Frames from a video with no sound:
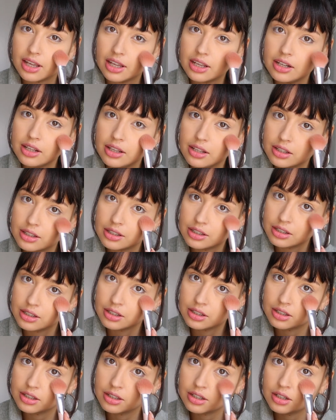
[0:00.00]
adding
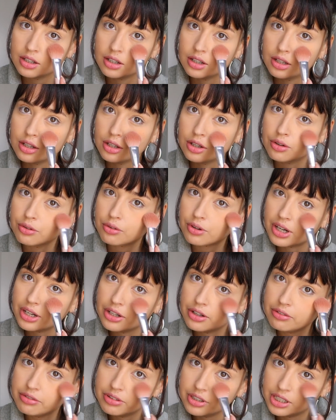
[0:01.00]

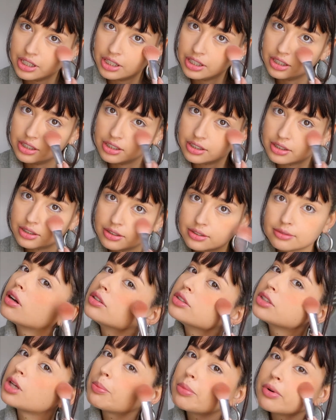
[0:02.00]
right over here
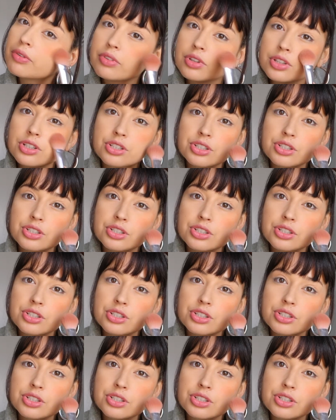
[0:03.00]
on top of the